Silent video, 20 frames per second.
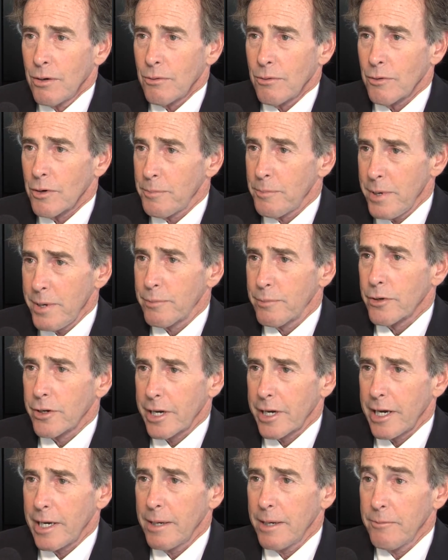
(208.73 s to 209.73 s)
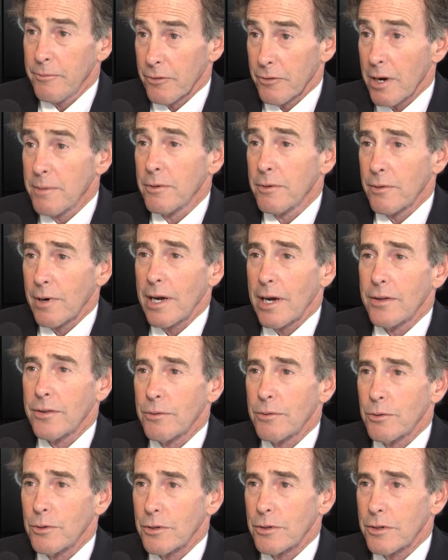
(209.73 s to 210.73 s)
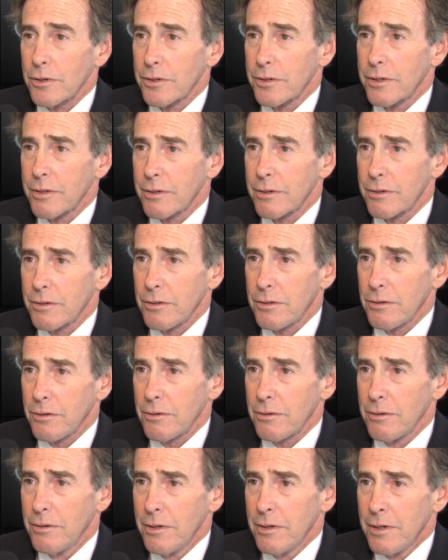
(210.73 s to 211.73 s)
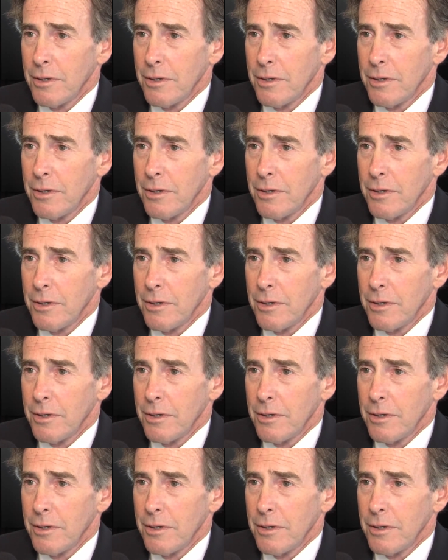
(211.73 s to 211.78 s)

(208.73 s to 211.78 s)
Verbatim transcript: where people came from around the world to